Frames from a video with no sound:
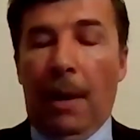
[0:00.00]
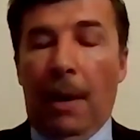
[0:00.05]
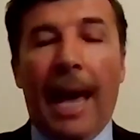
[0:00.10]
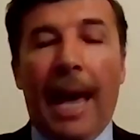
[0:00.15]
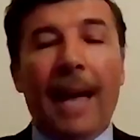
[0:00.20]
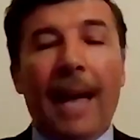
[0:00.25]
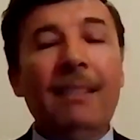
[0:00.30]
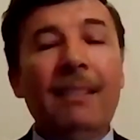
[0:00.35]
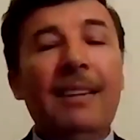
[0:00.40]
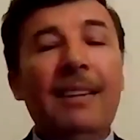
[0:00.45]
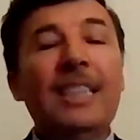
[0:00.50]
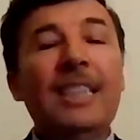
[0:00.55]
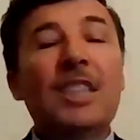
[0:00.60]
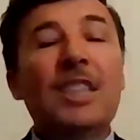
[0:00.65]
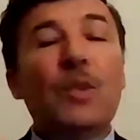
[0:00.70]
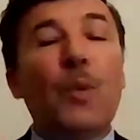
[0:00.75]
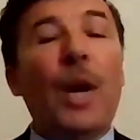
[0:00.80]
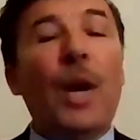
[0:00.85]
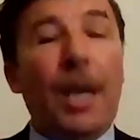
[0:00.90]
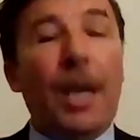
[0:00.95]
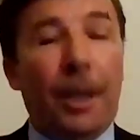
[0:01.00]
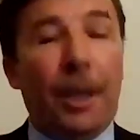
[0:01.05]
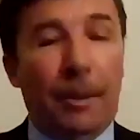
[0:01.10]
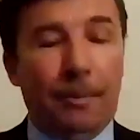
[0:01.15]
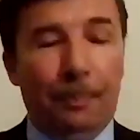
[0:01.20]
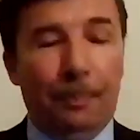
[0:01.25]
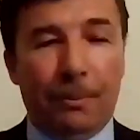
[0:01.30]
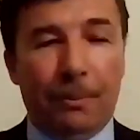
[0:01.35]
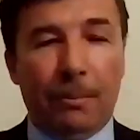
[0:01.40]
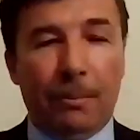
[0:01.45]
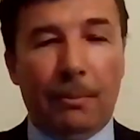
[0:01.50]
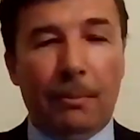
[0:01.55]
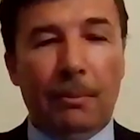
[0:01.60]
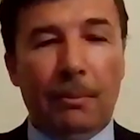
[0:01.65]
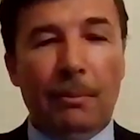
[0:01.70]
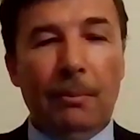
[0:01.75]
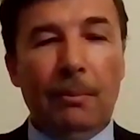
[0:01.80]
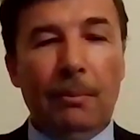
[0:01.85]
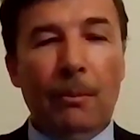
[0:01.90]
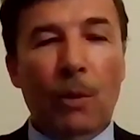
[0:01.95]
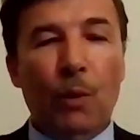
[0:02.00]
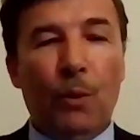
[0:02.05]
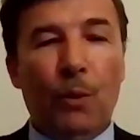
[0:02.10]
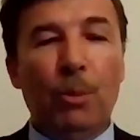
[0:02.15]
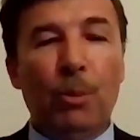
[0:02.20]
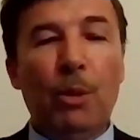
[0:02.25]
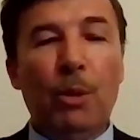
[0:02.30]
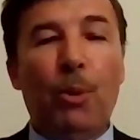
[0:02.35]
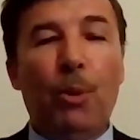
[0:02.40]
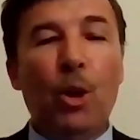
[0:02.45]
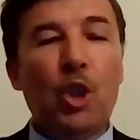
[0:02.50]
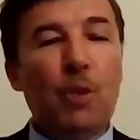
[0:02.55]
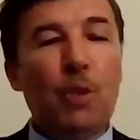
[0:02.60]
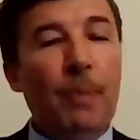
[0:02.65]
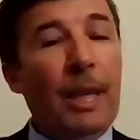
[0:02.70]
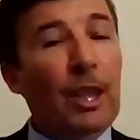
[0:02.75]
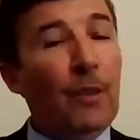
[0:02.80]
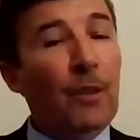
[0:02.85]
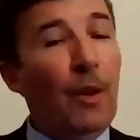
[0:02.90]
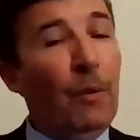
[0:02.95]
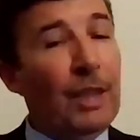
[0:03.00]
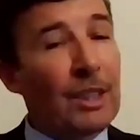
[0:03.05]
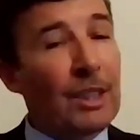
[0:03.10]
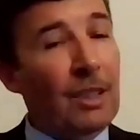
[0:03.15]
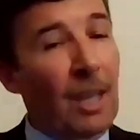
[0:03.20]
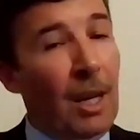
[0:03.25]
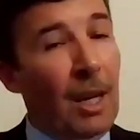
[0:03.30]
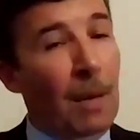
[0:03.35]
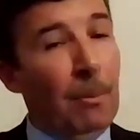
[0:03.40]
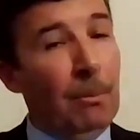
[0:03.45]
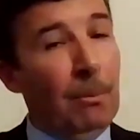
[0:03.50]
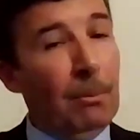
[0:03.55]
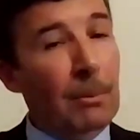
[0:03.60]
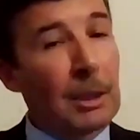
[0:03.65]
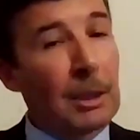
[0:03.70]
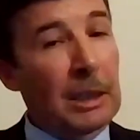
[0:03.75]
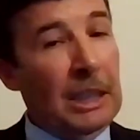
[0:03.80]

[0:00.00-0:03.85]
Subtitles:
healthiest way, from the perspective of Islam